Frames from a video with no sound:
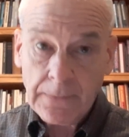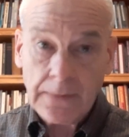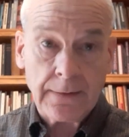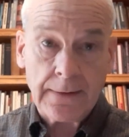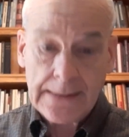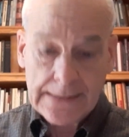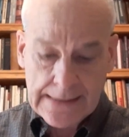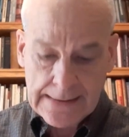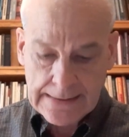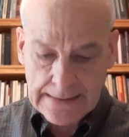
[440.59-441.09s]

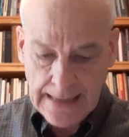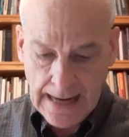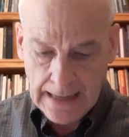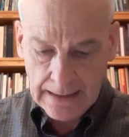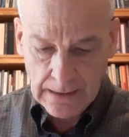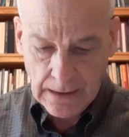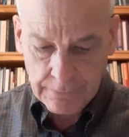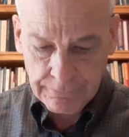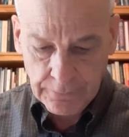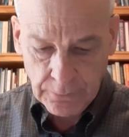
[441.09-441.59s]
This is
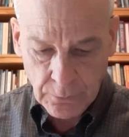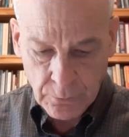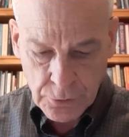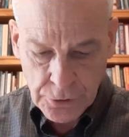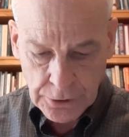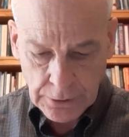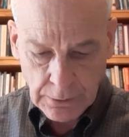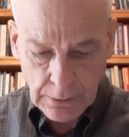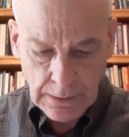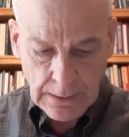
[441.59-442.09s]
not
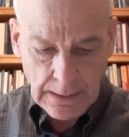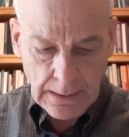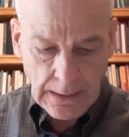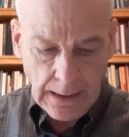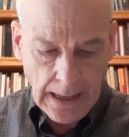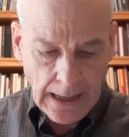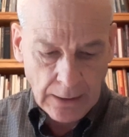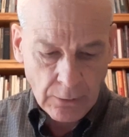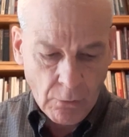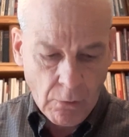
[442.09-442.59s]
evolution
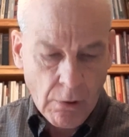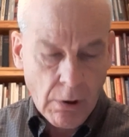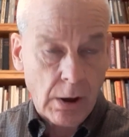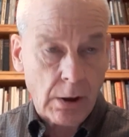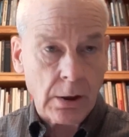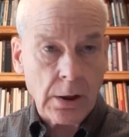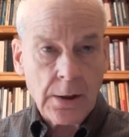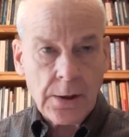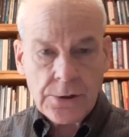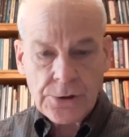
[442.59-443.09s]
at all.